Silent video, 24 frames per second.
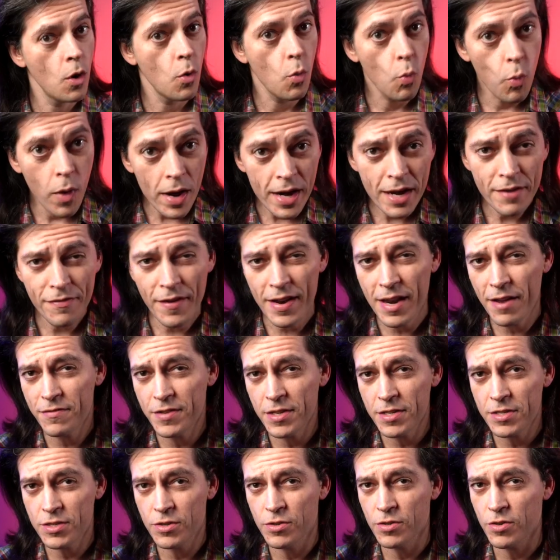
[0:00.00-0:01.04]
What if
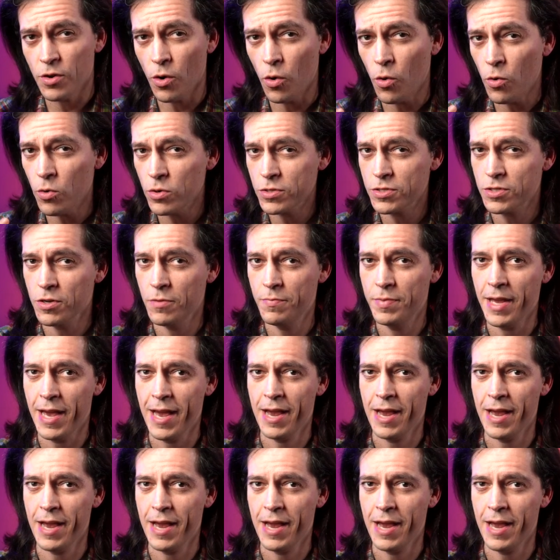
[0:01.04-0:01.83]
NFTs could also be